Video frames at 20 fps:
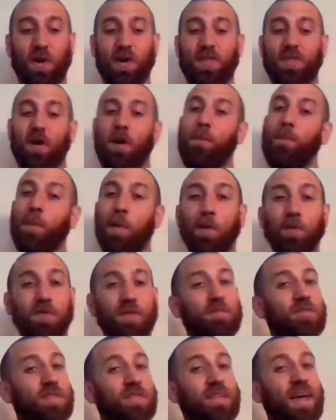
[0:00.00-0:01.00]
I thought both
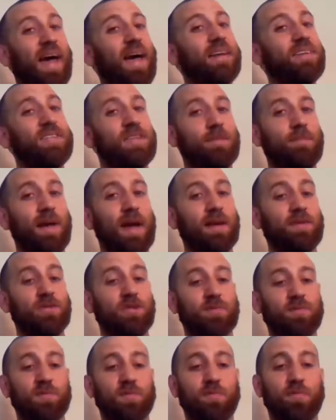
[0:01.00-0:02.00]
of the tag team
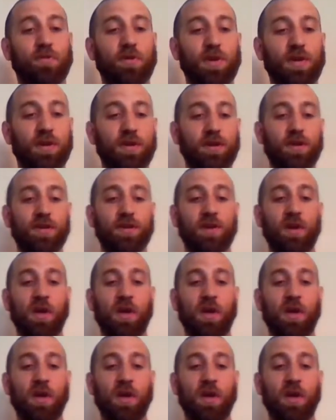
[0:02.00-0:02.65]
matchups were pretty good.